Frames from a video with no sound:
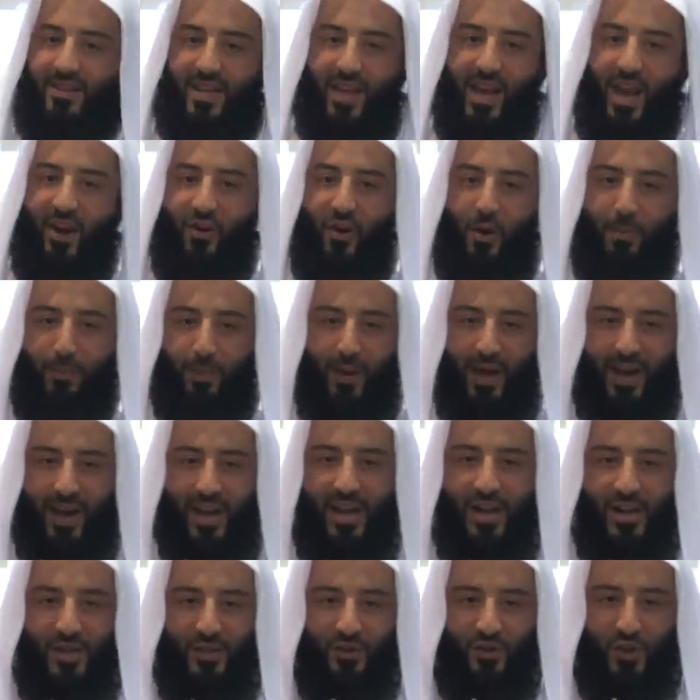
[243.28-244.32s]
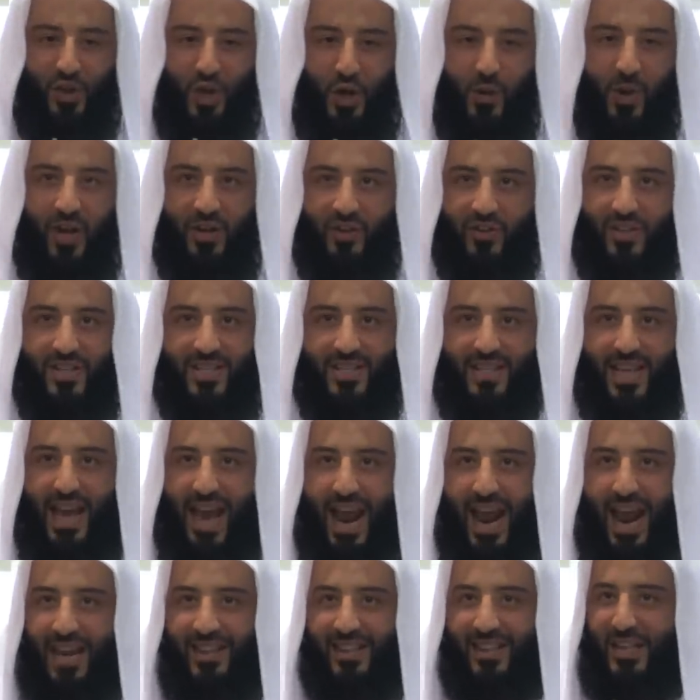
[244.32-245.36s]
the aeroplane. Do you
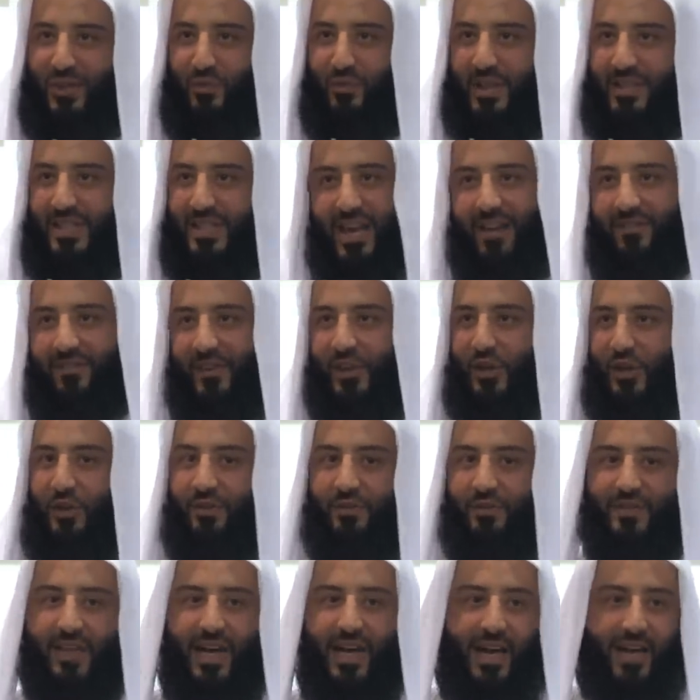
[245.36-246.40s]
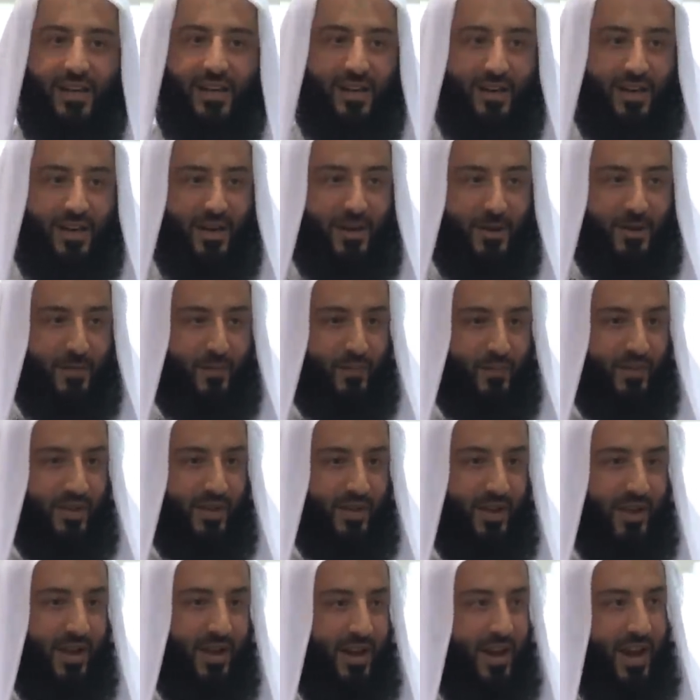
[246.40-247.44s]
understand that whatever you've done
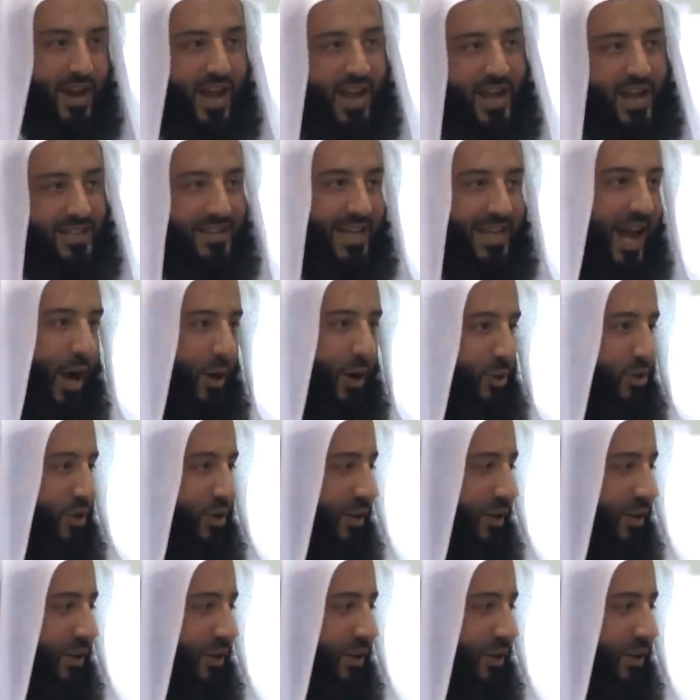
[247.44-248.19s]
is out